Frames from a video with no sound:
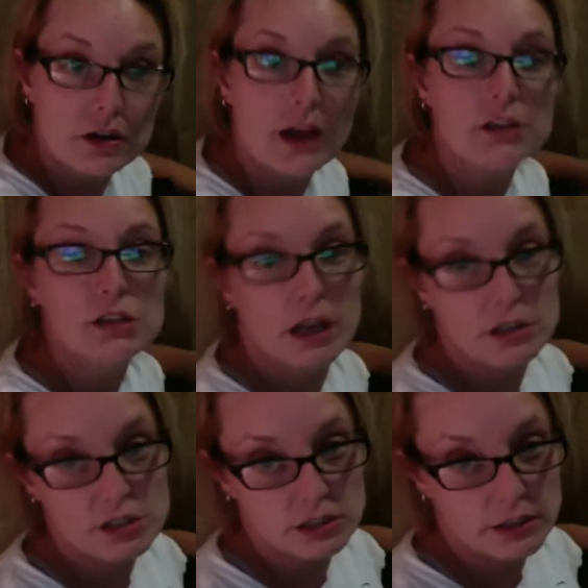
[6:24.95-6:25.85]
and
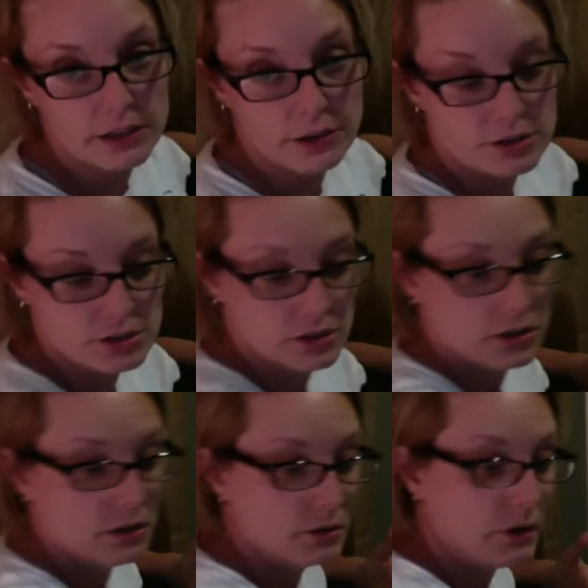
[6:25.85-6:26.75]
change to liters.
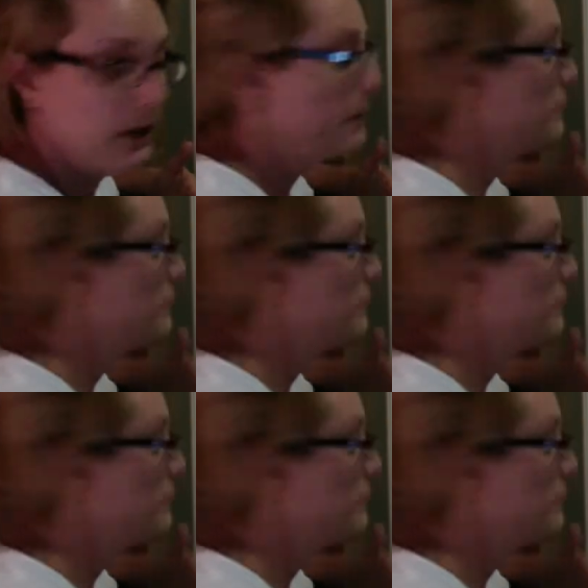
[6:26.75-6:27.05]
Okay.